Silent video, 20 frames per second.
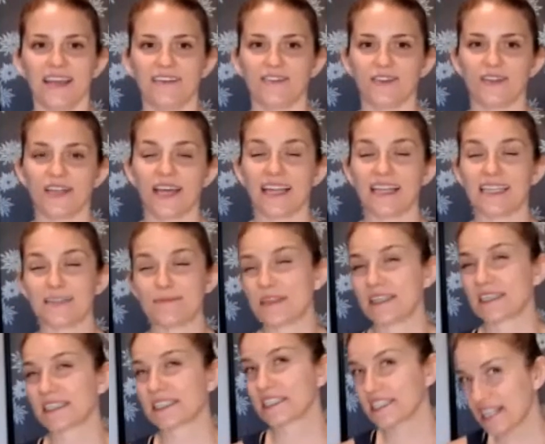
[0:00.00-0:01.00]
If you tend to
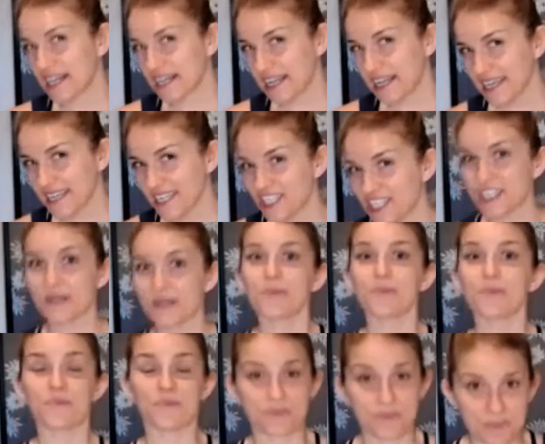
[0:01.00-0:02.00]
be sluggish,
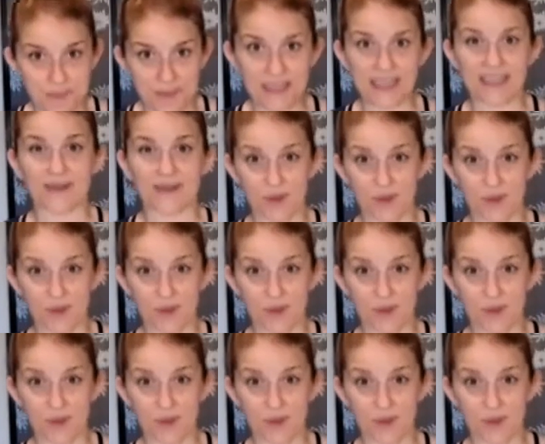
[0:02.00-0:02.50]
being